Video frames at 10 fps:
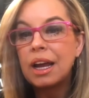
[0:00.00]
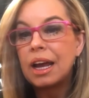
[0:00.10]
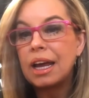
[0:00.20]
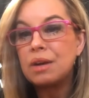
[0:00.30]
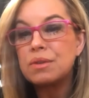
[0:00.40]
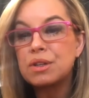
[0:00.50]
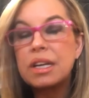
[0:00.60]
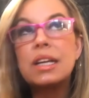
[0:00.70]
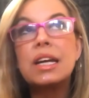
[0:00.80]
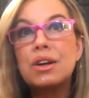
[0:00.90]
And it was
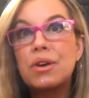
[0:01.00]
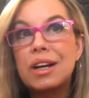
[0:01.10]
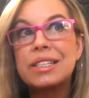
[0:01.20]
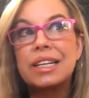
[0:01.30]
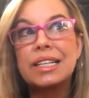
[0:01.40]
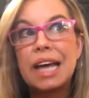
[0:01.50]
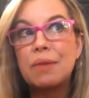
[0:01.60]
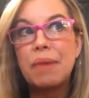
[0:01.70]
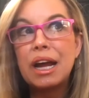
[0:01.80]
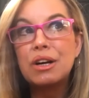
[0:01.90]
interesting to
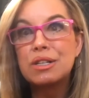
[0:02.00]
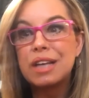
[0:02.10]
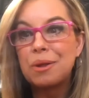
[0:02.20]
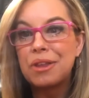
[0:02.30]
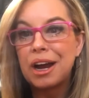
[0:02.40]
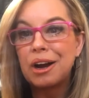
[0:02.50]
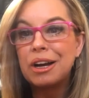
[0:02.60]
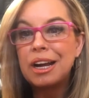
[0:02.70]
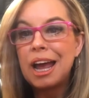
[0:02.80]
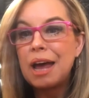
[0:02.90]
take mayors out there
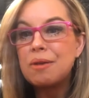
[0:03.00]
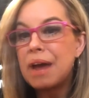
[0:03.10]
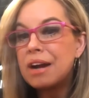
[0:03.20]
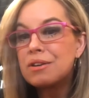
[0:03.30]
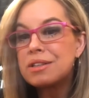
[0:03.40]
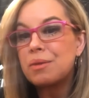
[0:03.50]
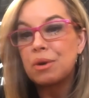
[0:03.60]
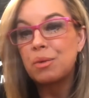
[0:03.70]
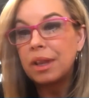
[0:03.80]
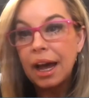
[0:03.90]
and mayors that
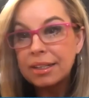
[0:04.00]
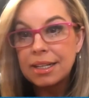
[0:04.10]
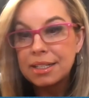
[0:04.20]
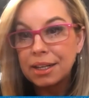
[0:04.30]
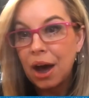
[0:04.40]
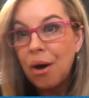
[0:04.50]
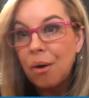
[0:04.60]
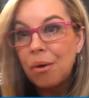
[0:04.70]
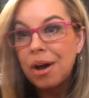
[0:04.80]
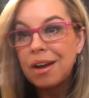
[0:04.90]
were reluctant to
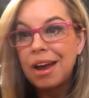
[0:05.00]
go.